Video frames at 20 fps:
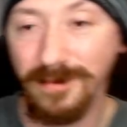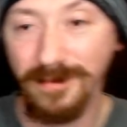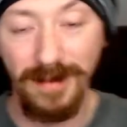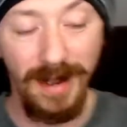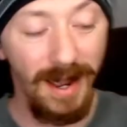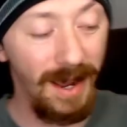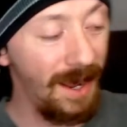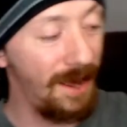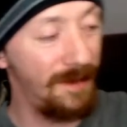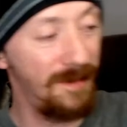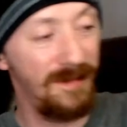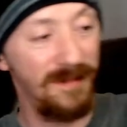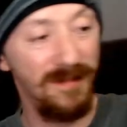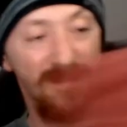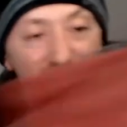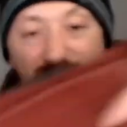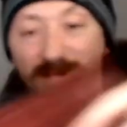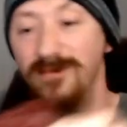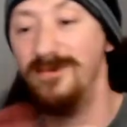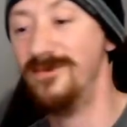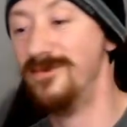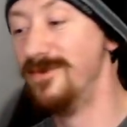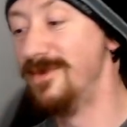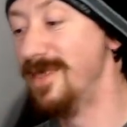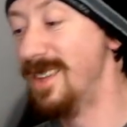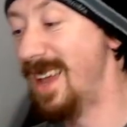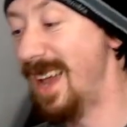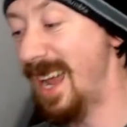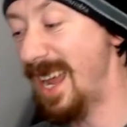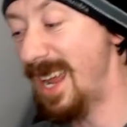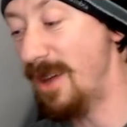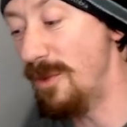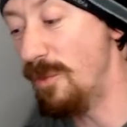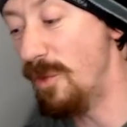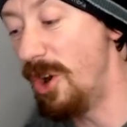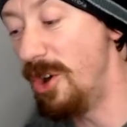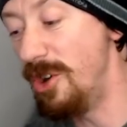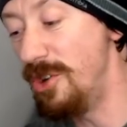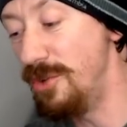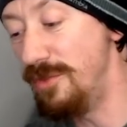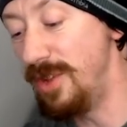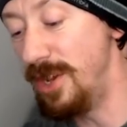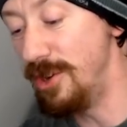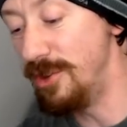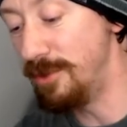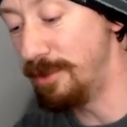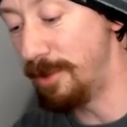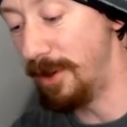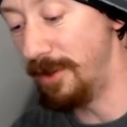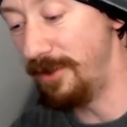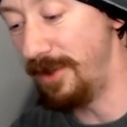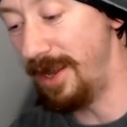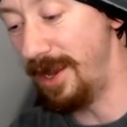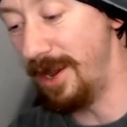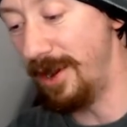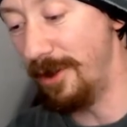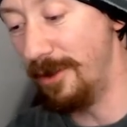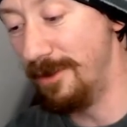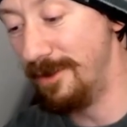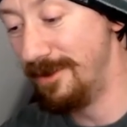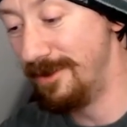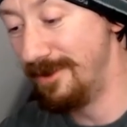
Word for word: I get. I get one or two views per video.